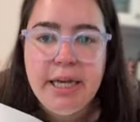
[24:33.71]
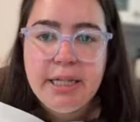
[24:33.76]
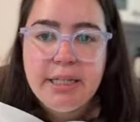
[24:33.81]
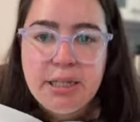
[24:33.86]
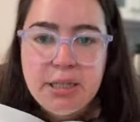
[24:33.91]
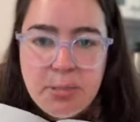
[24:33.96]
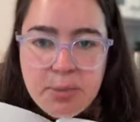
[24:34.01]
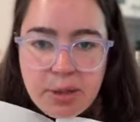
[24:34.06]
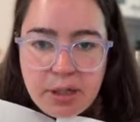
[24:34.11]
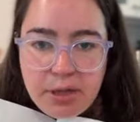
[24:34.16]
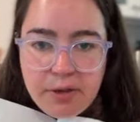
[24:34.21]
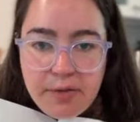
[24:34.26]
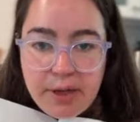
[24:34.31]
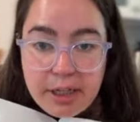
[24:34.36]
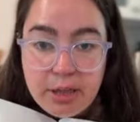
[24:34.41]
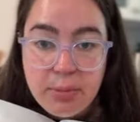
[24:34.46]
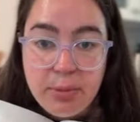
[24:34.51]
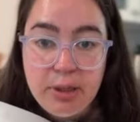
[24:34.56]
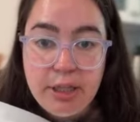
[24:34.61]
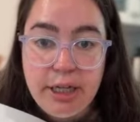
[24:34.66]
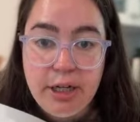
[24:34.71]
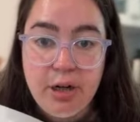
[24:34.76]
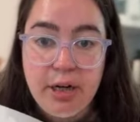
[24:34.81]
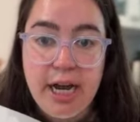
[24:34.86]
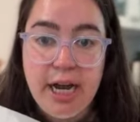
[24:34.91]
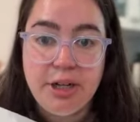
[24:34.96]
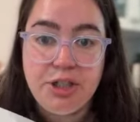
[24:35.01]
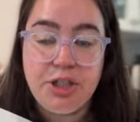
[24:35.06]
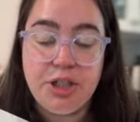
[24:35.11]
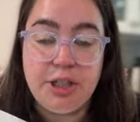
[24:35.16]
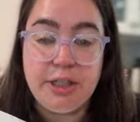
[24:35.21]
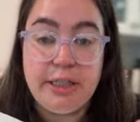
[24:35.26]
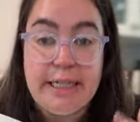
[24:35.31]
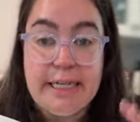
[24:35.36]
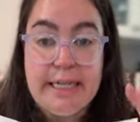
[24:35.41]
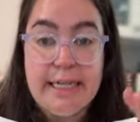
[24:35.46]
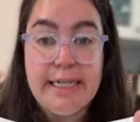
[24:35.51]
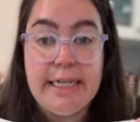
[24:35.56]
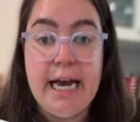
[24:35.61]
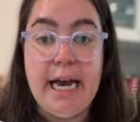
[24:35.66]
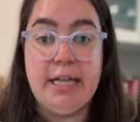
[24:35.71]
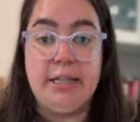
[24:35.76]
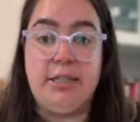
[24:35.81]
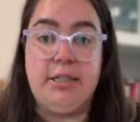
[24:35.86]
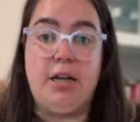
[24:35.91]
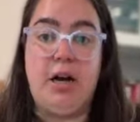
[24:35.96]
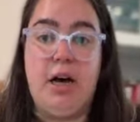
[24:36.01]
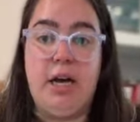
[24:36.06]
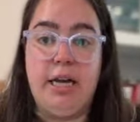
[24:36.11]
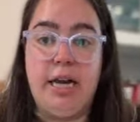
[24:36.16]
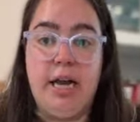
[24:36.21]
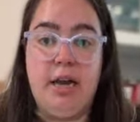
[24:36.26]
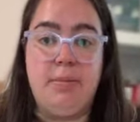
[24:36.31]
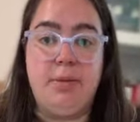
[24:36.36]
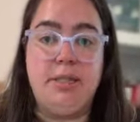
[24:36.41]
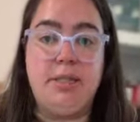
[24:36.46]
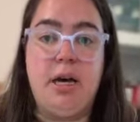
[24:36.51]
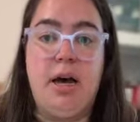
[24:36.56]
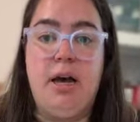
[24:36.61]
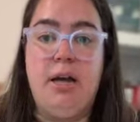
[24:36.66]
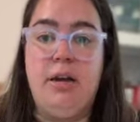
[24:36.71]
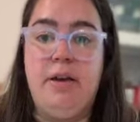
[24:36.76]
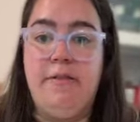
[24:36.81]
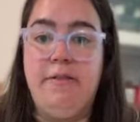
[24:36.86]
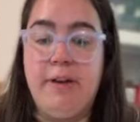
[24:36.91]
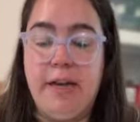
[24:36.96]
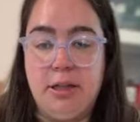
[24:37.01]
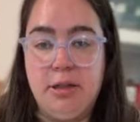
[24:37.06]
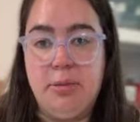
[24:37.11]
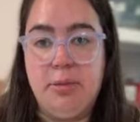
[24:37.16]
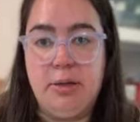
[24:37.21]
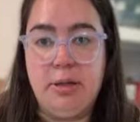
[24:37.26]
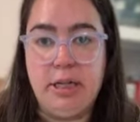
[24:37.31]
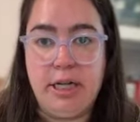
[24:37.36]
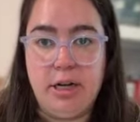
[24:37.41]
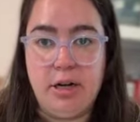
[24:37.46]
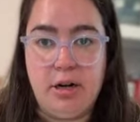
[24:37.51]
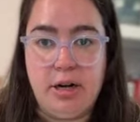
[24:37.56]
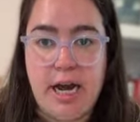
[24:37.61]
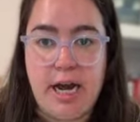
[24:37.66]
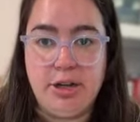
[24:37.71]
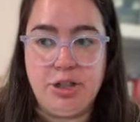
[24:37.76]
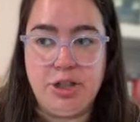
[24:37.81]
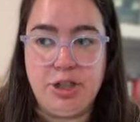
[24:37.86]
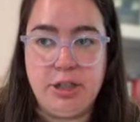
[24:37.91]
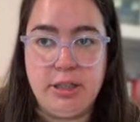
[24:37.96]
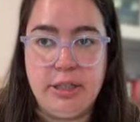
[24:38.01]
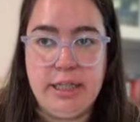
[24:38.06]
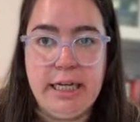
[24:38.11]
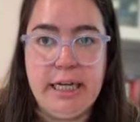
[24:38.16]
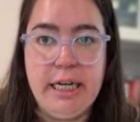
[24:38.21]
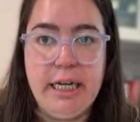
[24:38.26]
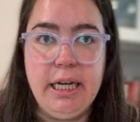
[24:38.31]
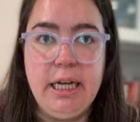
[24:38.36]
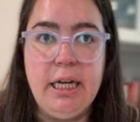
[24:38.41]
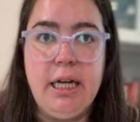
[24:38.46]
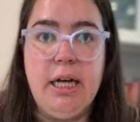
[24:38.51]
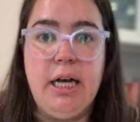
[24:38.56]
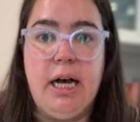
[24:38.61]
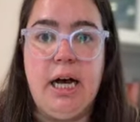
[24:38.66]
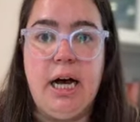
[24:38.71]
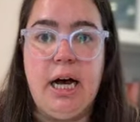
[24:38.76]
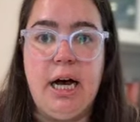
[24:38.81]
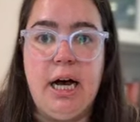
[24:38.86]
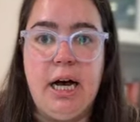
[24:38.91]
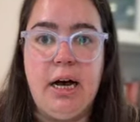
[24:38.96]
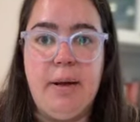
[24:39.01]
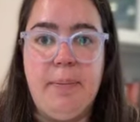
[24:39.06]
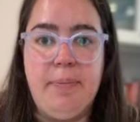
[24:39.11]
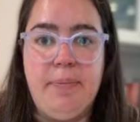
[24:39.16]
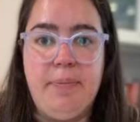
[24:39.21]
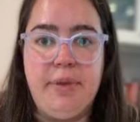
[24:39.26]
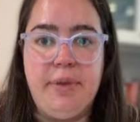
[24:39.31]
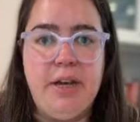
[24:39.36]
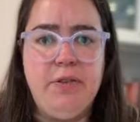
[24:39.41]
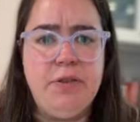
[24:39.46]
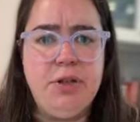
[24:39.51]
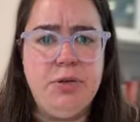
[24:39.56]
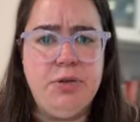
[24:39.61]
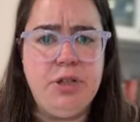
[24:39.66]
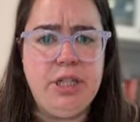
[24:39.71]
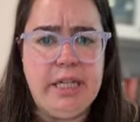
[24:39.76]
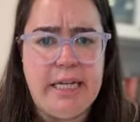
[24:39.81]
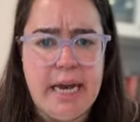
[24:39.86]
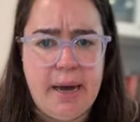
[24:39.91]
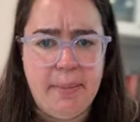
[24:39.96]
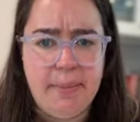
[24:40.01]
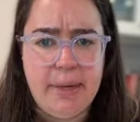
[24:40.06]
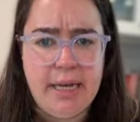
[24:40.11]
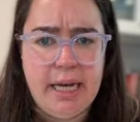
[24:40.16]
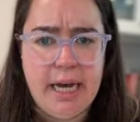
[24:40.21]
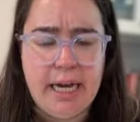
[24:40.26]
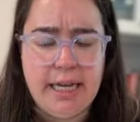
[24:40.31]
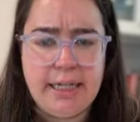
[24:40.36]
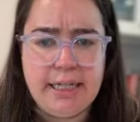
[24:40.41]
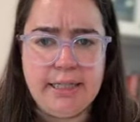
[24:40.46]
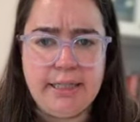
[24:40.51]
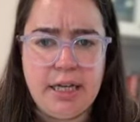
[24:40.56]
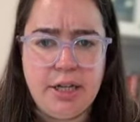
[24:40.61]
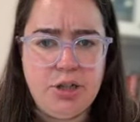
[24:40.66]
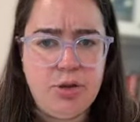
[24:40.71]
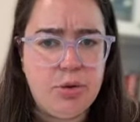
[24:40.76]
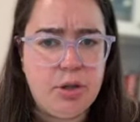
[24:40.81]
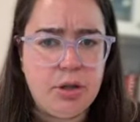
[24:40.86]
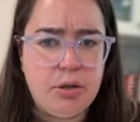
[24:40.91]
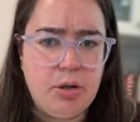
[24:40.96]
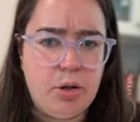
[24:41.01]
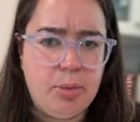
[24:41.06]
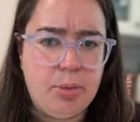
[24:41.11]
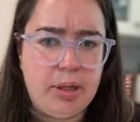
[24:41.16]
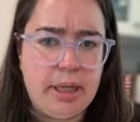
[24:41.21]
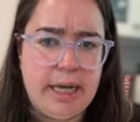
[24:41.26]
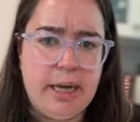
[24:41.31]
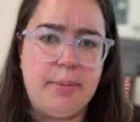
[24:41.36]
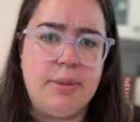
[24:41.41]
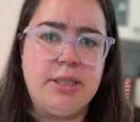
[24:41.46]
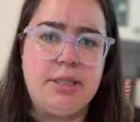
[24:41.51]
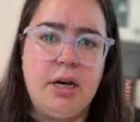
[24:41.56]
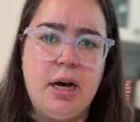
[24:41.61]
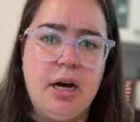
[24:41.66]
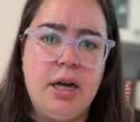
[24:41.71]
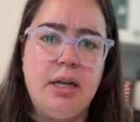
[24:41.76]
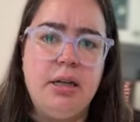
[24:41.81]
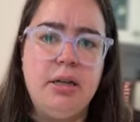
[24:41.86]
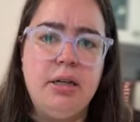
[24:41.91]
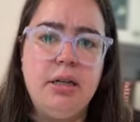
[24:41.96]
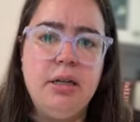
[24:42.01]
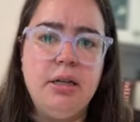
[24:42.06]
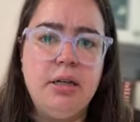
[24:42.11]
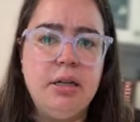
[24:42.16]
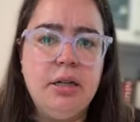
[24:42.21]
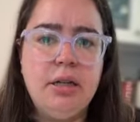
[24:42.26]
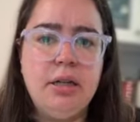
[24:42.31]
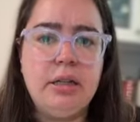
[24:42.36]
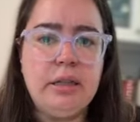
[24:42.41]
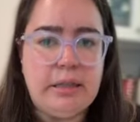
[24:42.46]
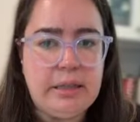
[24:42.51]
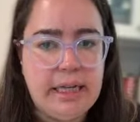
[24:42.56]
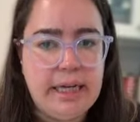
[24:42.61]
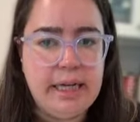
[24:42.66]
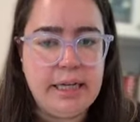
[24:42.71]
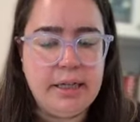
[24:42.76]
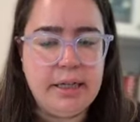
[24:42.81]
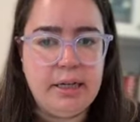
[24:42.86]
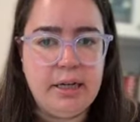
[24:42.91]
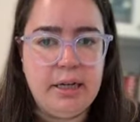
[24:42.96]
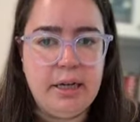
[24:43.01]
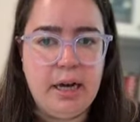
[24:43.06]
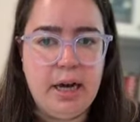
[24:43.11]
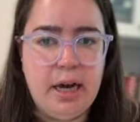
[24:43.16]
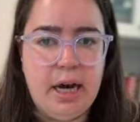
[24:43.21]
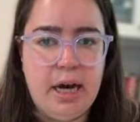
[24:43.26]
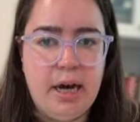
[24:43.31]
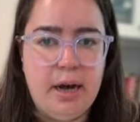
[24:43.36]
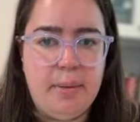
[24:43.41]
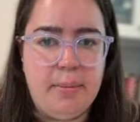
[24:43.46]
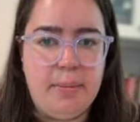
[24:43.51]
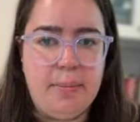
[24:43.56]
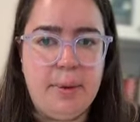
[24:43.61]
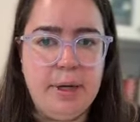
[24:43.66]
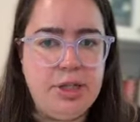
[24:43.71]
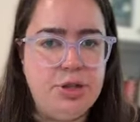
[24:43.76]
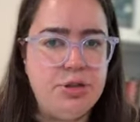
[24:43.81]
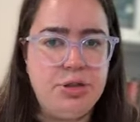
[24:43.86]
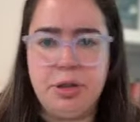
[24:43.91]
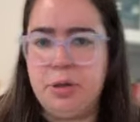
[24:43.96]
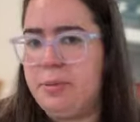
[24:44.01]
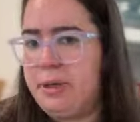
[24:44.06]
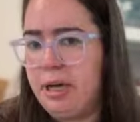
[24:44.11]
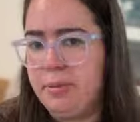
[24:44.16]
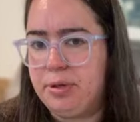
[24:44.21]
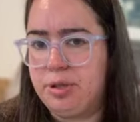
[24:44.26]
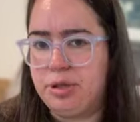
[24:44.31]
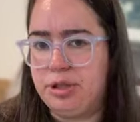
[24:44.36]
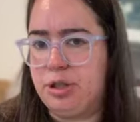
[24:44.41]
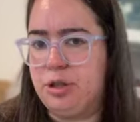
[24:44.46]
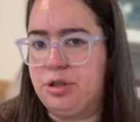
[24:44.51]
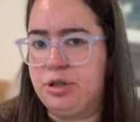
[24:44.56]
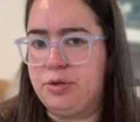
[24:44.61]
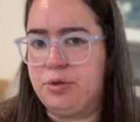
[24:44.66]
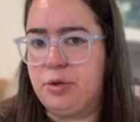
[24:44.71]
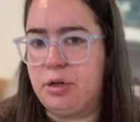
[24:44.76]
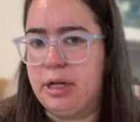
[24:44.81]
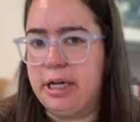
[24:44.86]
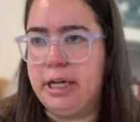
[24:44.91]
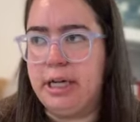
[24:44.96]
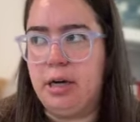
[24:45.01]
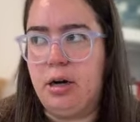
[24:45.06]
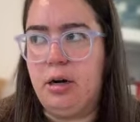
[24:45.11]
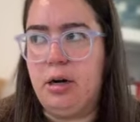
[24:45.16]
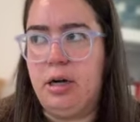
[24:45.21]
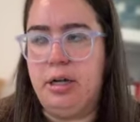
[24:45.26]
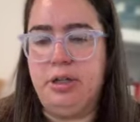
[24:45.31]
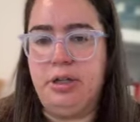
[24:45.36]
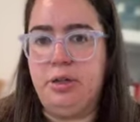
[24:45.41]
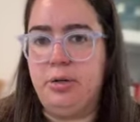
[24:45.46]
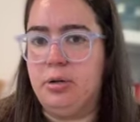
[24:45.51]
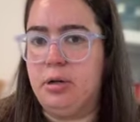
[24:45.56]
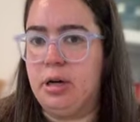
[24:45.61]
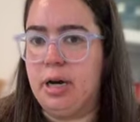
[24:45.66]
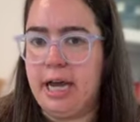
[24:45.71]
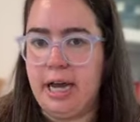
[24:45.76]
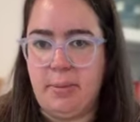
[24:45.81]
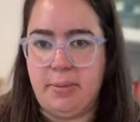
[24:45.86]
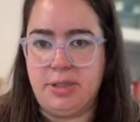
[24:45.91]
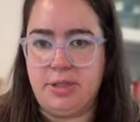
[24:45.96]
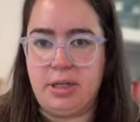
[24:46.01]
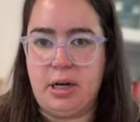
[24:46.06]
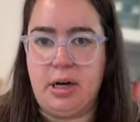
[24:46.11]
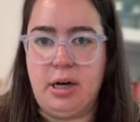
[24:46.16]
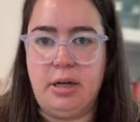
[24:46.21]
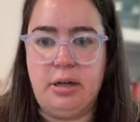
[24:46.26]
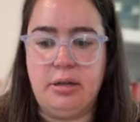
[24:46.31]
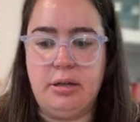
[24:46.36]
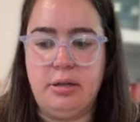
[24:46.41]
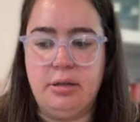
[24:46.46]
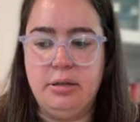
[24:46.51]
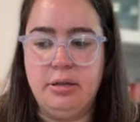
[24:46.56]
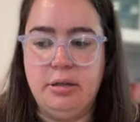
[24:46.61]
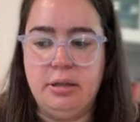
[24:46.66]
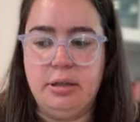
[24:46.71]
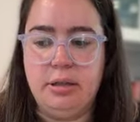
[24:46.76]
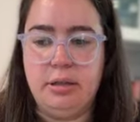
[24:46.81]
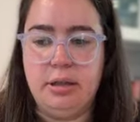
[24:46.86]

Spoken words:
Is the book available internationally? Yes, on Amazon, available internationally. If you DM me, I can send you the global Amazon link, but you should be able to search for it on your Amazon